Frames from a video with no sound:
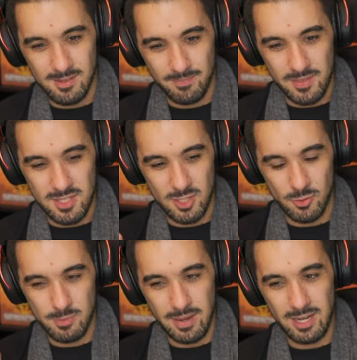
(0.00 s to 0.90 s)
so
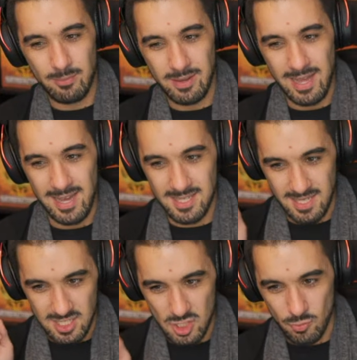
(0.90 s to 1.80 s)
Spider-Man has
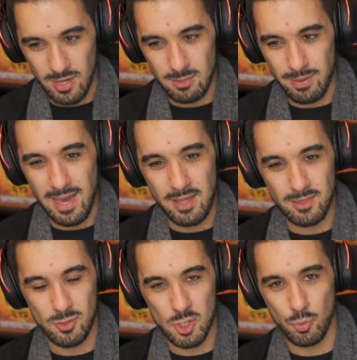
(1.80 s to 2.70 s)
a straight path
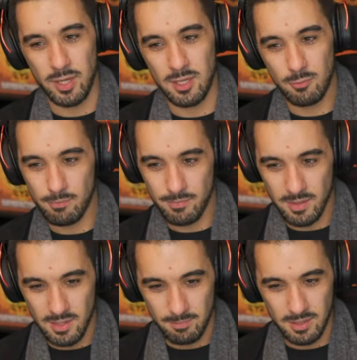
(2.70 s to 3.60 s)
to swing
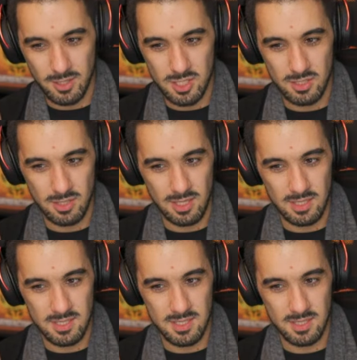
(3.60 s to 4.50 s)
because
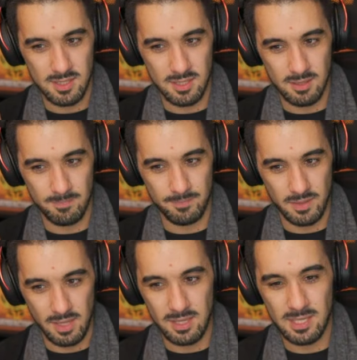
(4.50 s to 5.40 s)
he's
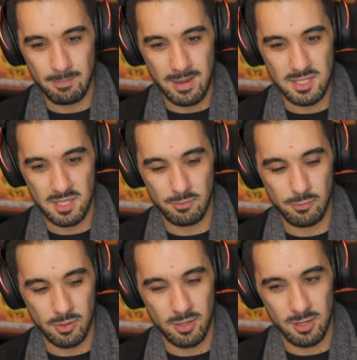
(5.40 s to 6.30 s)
incapacitated with
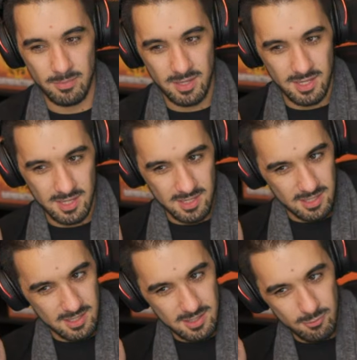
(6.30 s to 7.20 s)
one arm.
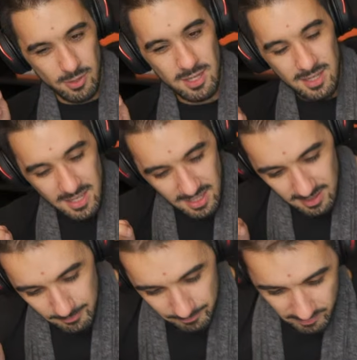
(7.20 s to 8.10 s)
We
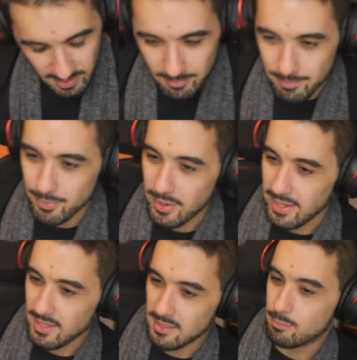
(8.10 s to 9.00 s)
need
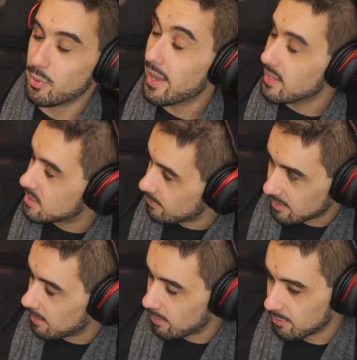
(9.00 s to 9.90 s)
brains.
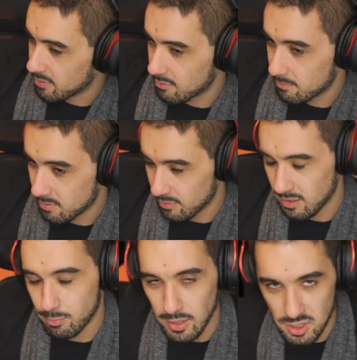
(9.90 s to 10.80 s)
I'm already corrupted. We
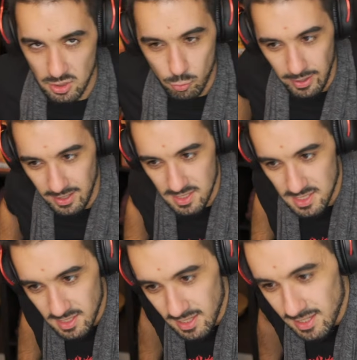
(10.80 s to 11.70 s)
need bridges and
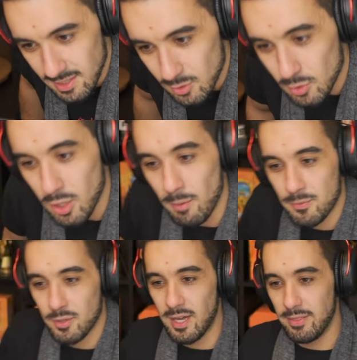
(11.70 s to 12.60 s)
cranes to come
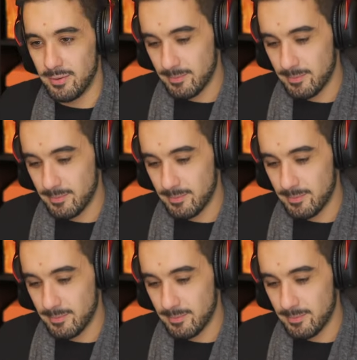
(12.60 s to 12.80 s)
together